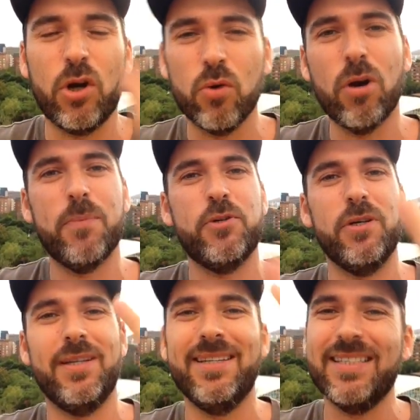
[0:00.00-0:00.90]

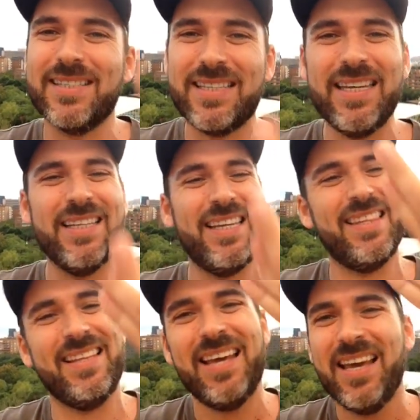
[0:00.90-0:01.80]
corruption, the stealing,